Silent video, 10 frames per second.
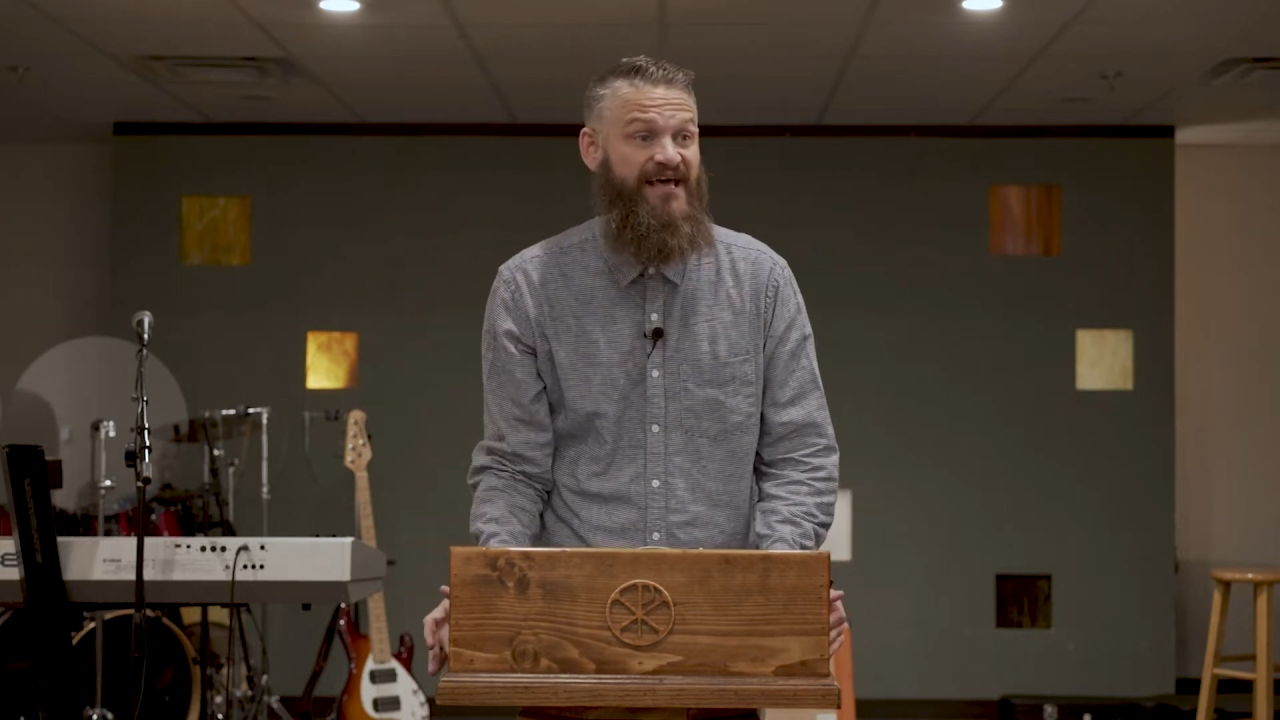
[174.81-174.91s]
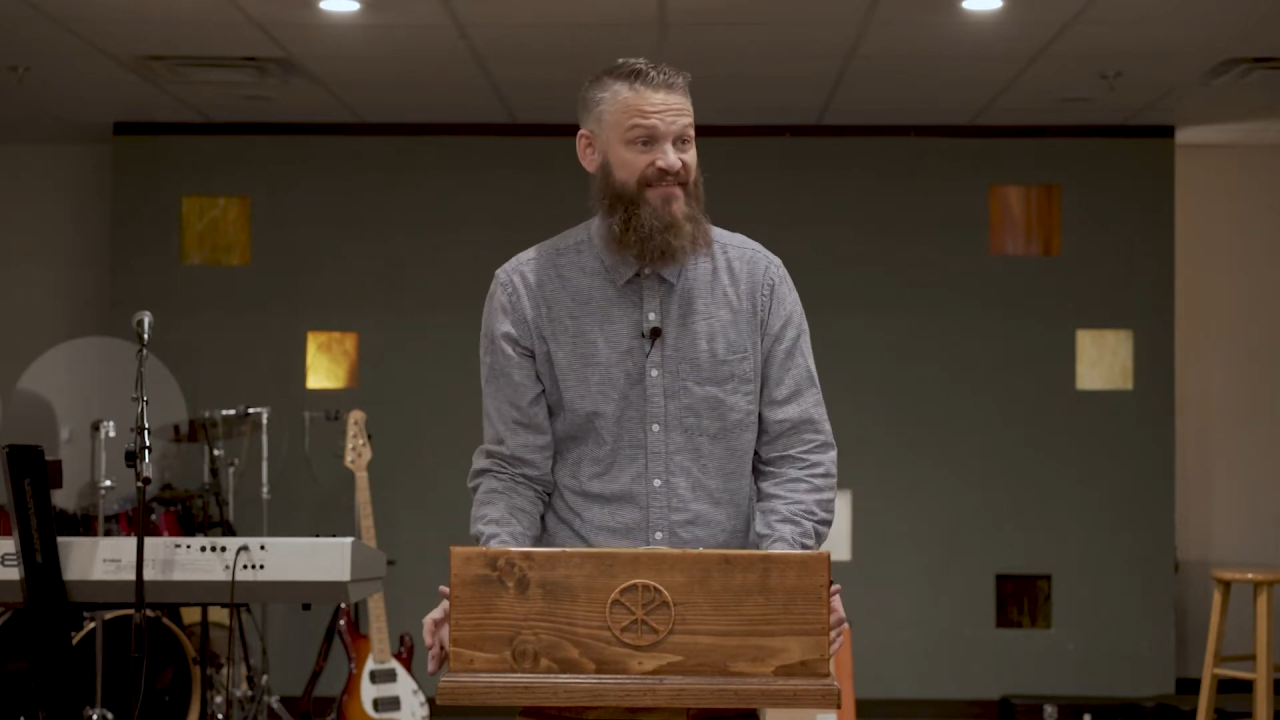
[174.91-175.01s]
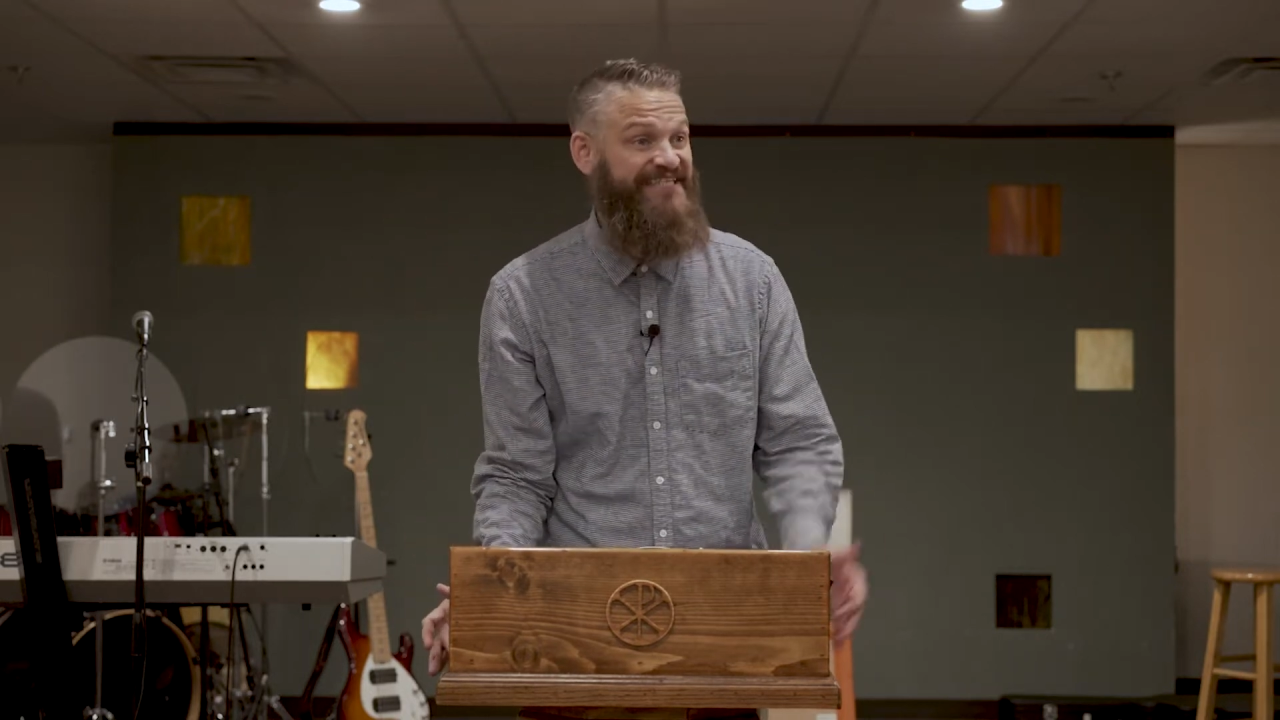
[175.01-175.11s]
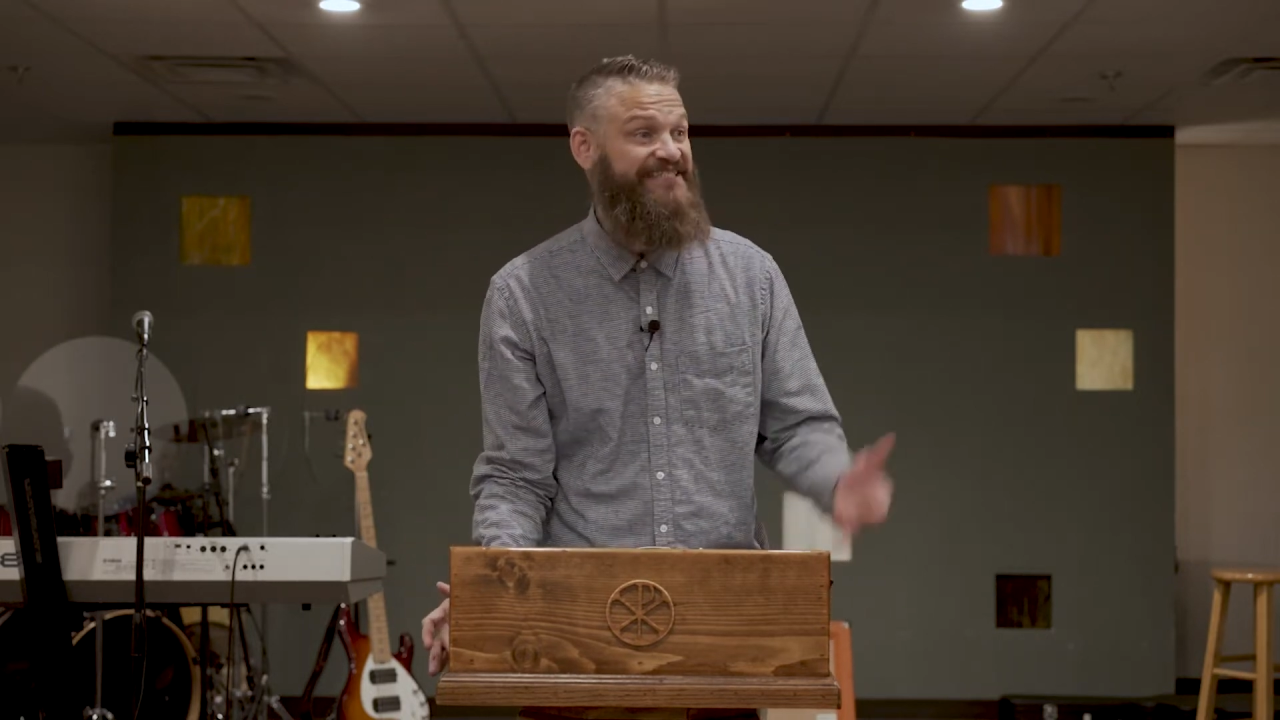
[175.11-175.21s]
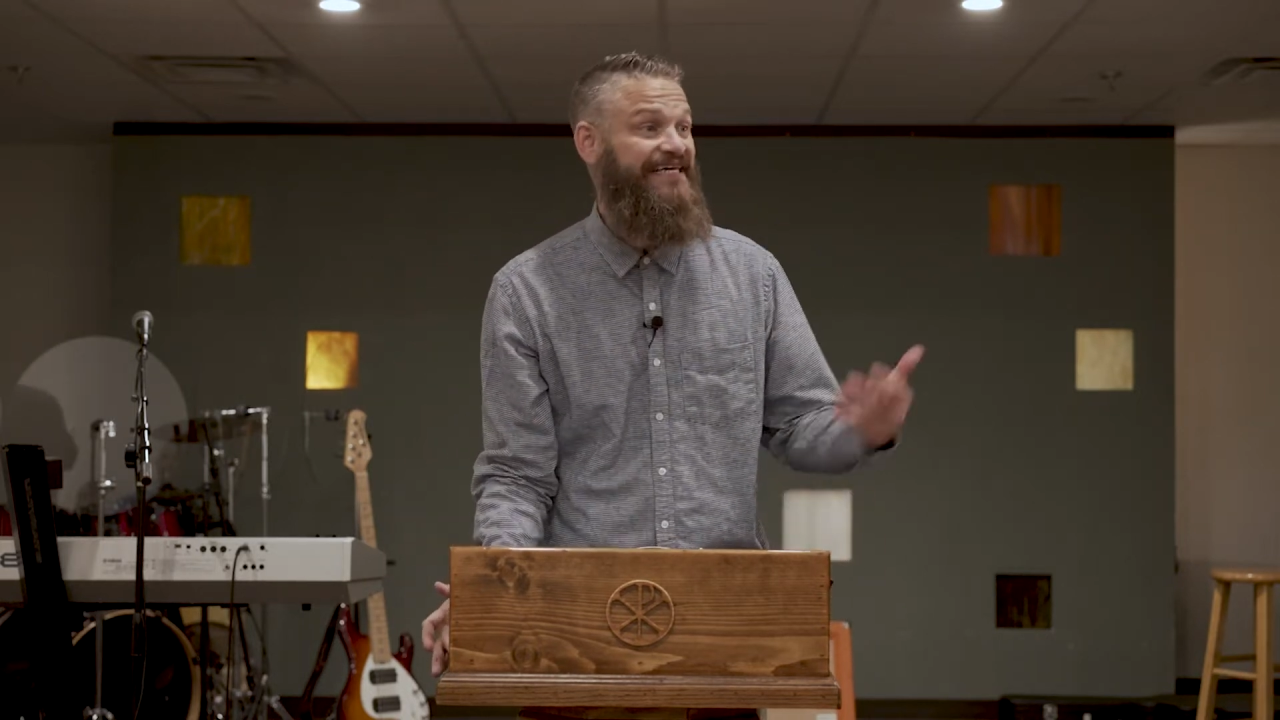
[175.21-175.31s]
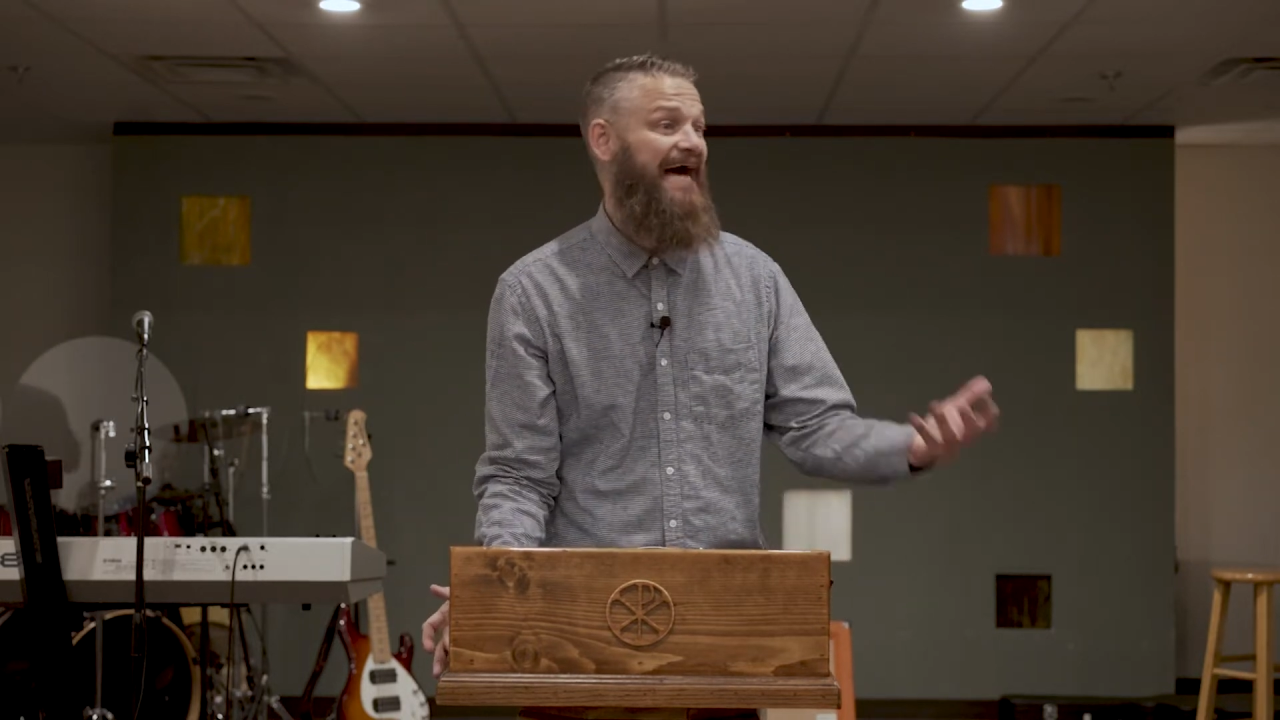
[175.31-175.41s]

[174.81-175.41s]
That's the